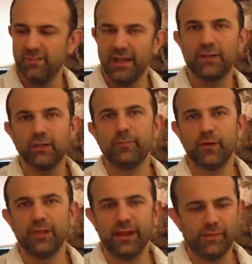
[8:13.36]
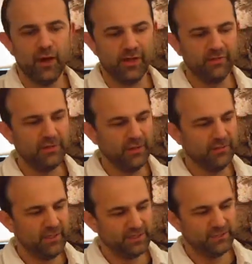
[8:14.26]
They clearly put a lot of thought into it.
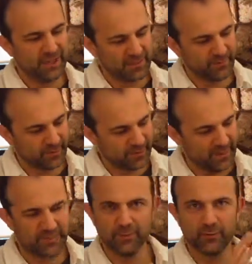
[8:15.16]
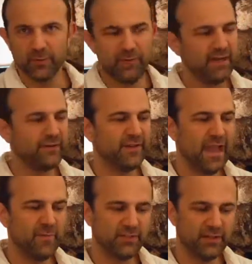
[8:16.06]
It's flexible. I was able to put many different
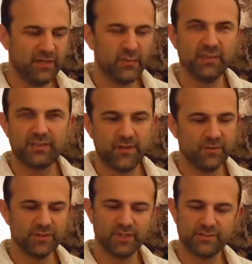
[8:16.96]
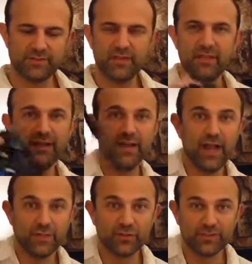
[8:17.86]
cameras on here with the same results.
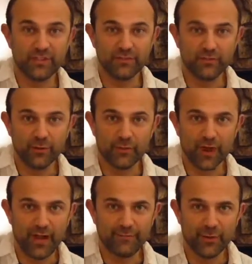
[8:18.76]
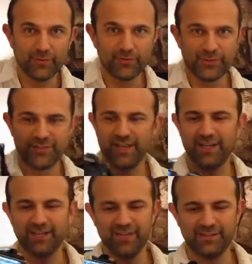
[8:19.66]
I trust it with my iPhone, which is
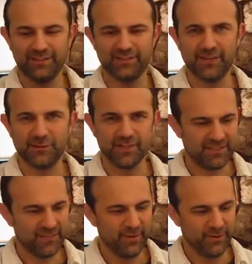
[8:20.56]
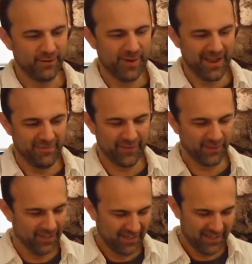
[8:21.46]
saying a lot because I don't trust anybody with my iPhone.